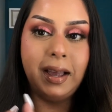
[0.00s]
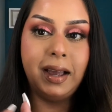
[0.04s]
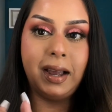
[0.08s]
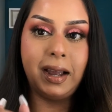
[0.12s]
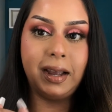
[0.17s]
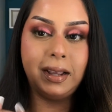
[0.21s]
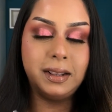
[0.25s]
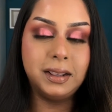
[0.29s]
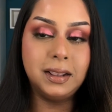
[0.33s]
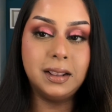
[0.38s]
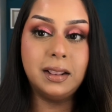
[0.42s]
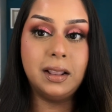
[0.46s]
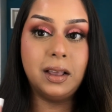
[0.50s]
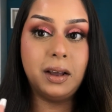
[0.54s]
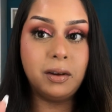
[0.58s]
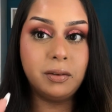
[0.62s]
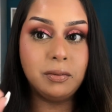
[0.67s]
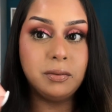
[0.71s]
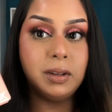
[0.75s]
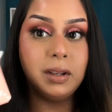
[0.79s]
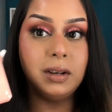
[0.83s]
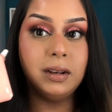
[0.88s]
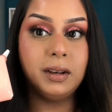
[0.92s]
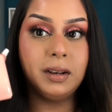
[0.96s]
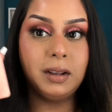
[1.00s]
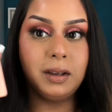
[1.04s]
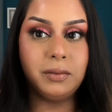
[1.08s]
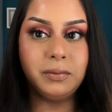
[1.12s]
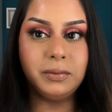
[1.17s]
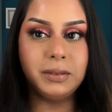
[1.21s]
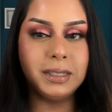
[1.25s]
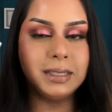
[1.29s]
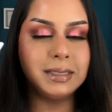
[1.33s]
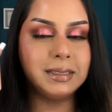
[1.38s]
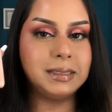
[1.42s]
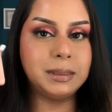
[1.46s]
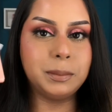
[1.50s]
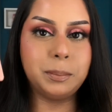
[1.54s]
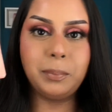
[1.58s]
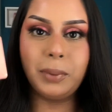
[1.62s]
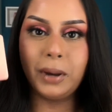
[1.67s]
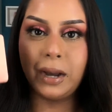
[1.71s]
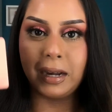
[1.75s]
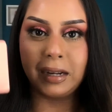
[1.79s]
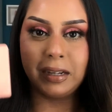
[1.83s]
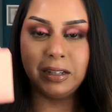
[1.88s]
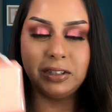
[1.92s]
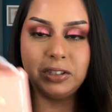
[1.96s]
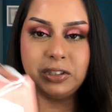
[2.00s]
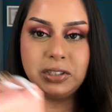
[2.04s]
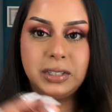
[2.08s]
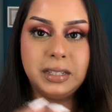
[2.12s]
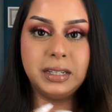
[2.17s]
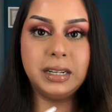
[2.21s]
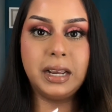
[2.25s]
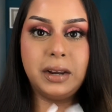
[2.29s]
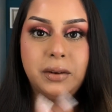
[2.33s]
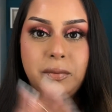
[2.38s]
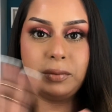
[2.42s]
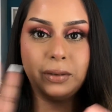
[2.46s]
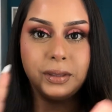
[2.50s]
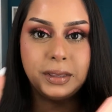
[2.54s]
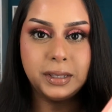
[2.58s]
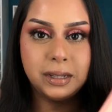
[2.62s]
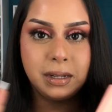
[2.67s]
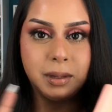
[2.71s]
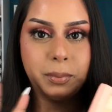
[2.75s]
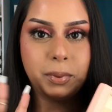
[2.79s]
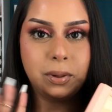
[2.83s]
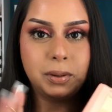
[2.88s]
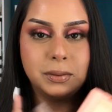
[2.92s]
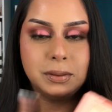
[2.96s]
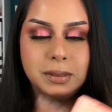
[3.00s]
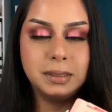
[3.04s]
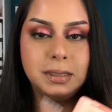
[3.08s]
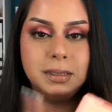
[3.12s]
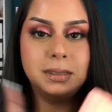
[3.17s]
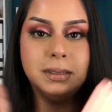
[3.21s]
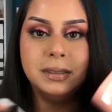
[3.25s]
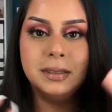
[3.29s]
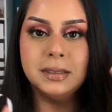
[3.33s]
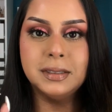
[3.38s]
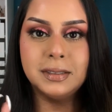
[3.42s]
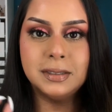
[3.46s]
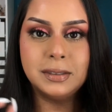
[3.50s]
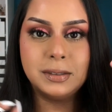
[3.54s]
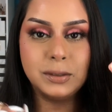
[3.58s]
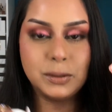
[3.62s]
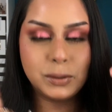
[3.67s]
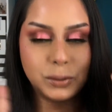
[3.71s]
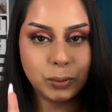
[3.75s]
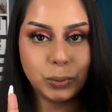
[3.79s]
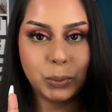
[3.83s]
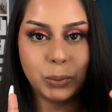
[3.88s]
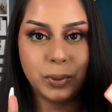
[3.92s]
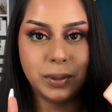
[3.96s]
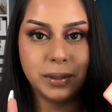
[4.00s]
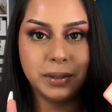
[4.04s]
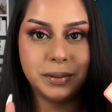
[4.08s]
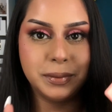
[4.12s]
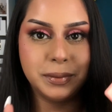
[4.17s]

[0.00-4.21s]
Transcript: I love this. The packaging, everything about it, so good.